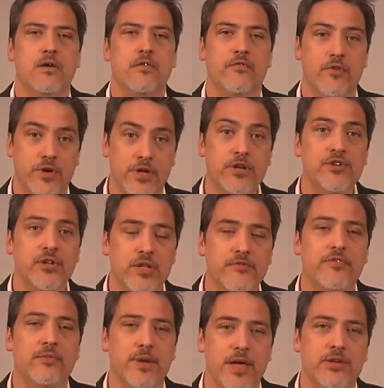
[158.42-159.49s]
For additional
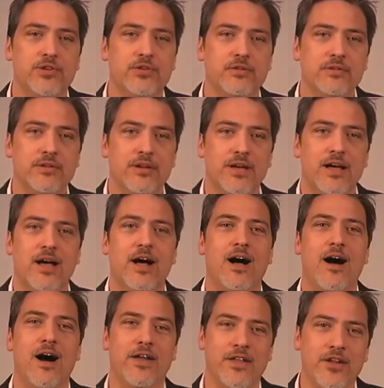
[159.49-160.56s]
information
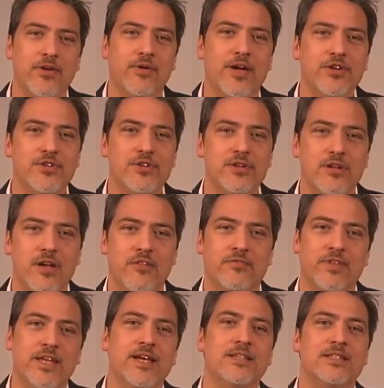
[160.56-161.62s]
on integration of
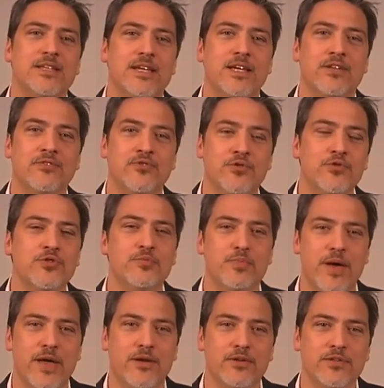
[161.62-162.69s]
DSC intrusion
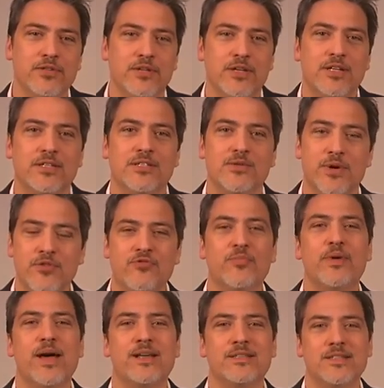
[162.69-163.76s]
panels to
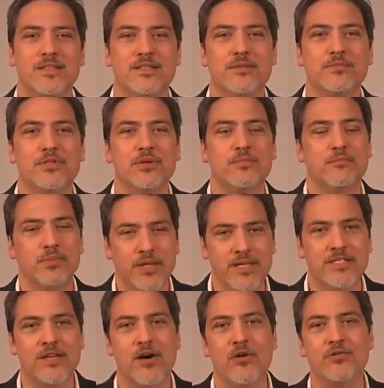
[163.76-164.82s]
EntraPass systems, please
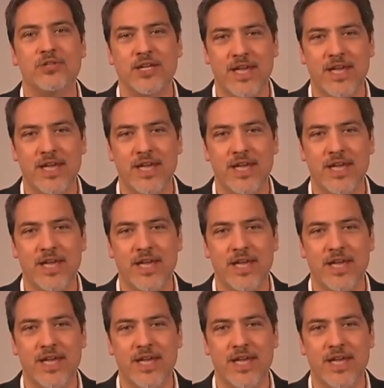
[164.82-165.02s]
go to